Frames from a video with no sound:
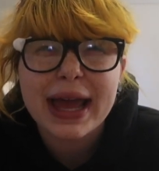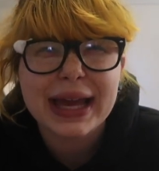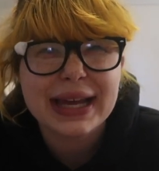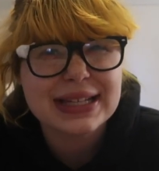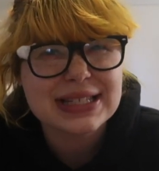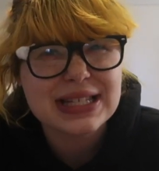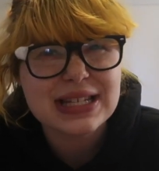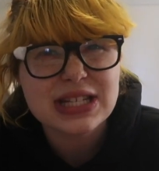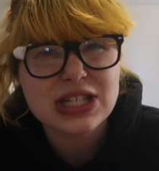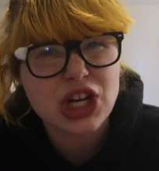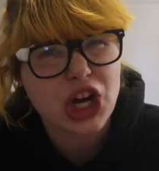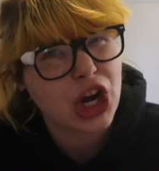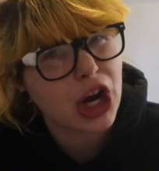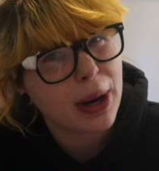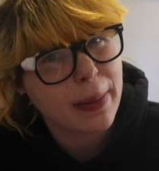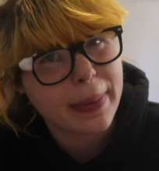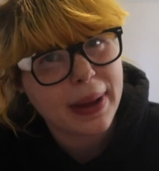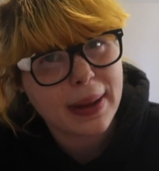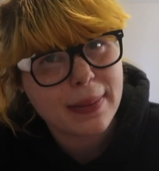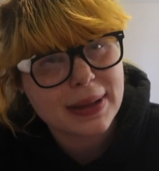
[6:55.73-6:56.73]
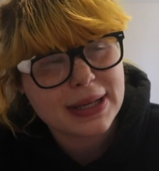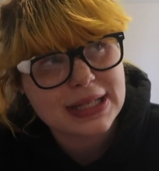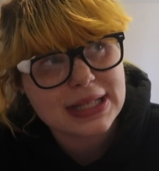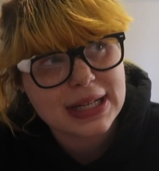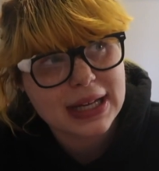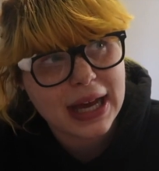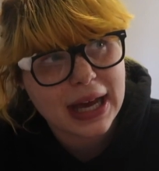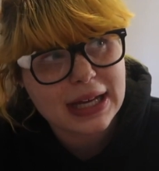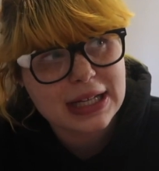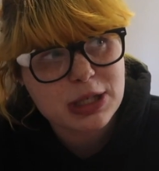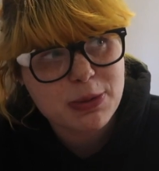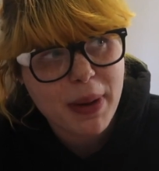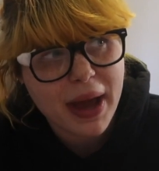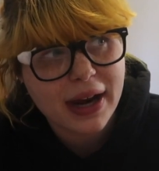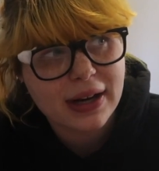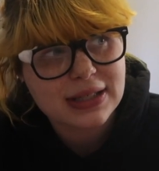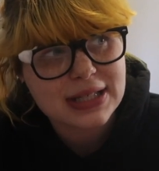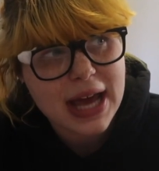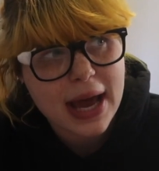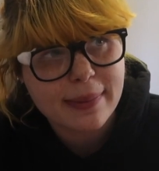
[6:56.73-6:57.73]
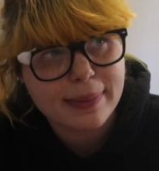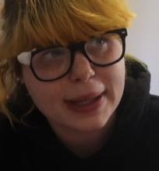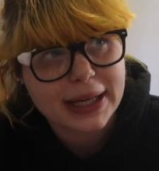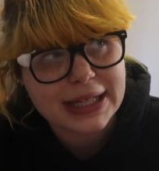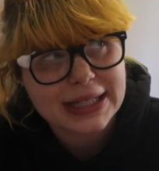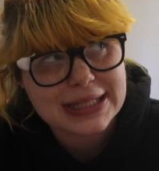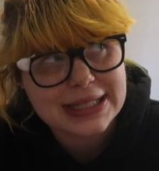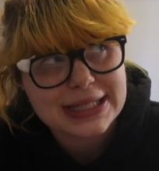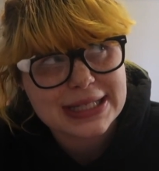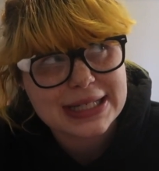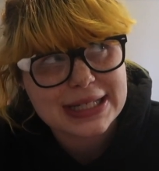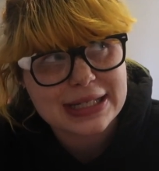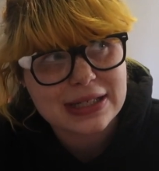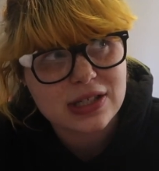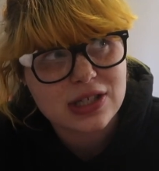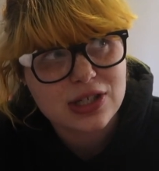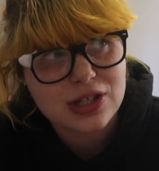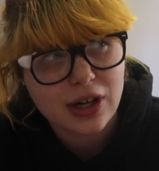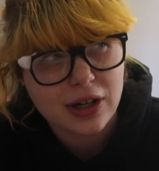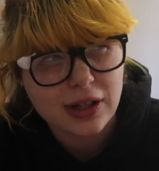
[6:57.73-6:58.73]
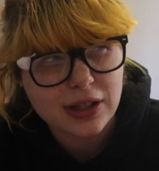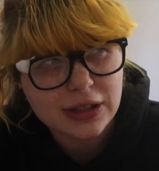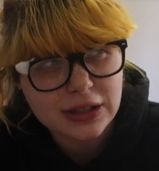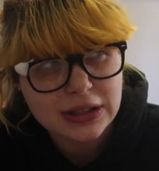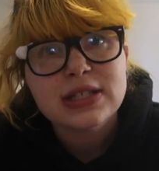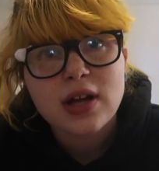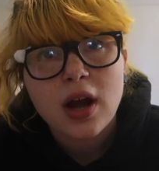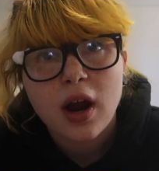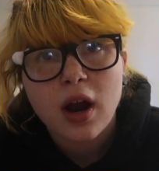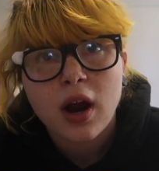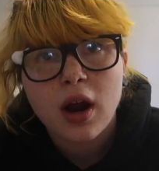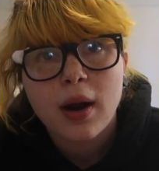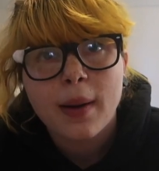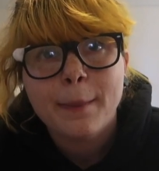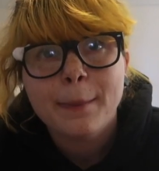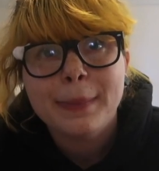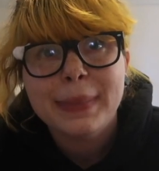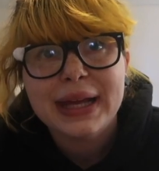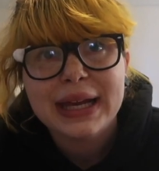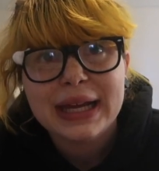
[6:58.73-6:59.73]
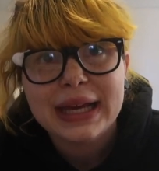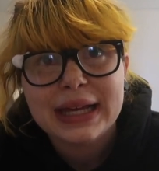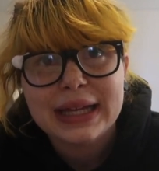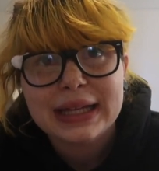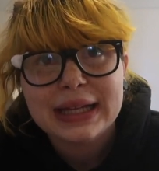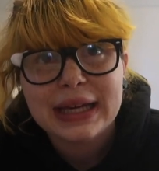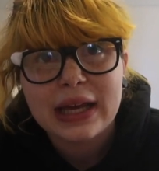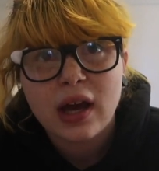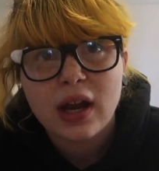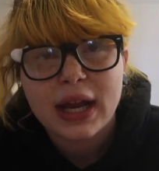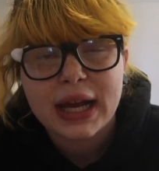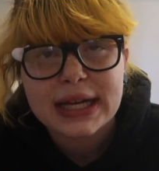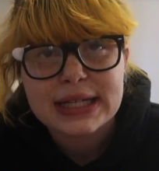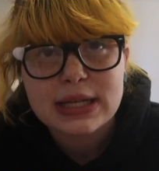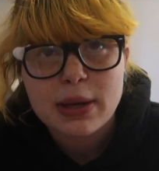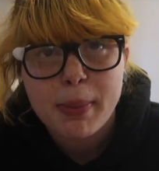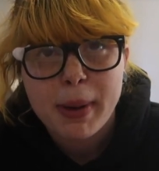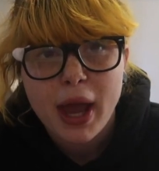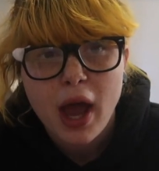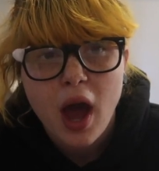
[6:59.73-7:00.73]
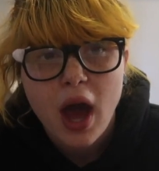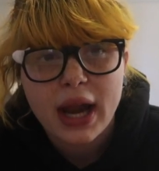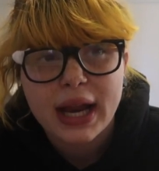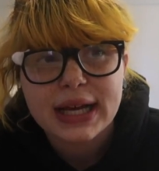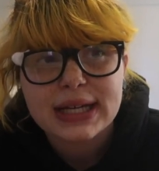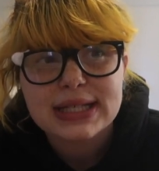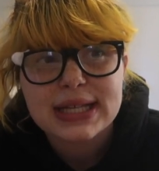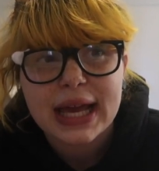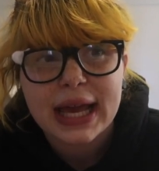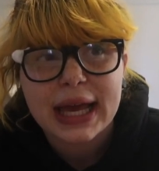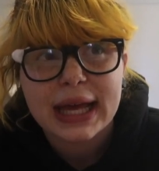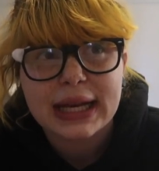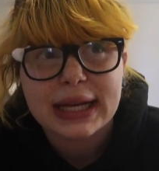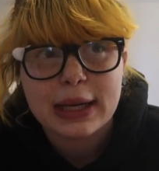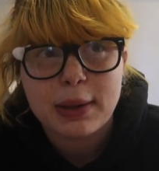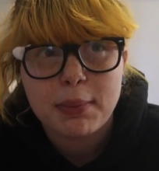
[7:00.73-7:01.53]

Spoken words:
I guess it doesn't hurt babies to get a spinal tap like it does an adult. Start her immediately on antibiotics and